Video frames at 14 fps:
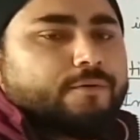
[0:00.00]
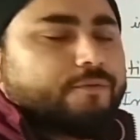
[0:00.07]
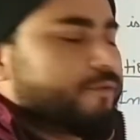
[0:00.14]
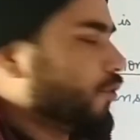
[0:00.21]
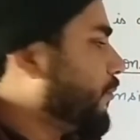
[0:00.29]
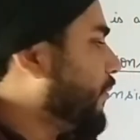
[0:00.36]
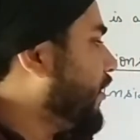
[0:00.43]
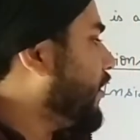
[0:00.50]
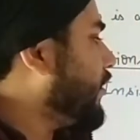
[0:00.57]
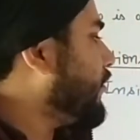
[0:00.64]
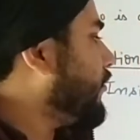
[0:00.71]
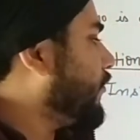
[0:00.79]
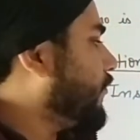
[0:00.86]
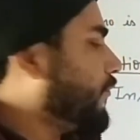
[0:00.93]

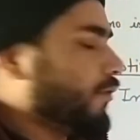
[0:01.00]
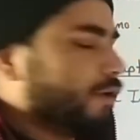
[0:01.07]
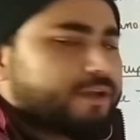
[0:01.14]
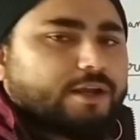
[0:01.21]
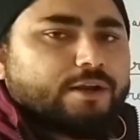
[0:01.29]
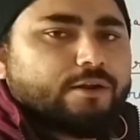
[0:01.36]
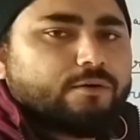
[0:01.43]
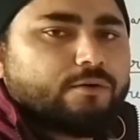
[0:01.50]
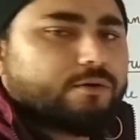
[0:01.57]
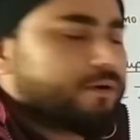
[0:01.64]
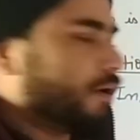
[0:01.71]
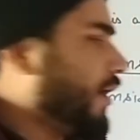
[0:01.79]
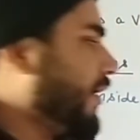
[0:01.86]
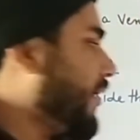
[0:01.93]
phenomenon of
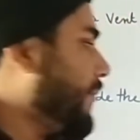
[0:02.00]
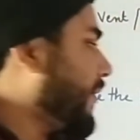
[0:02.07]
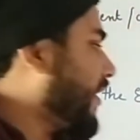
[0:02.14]
volcano and the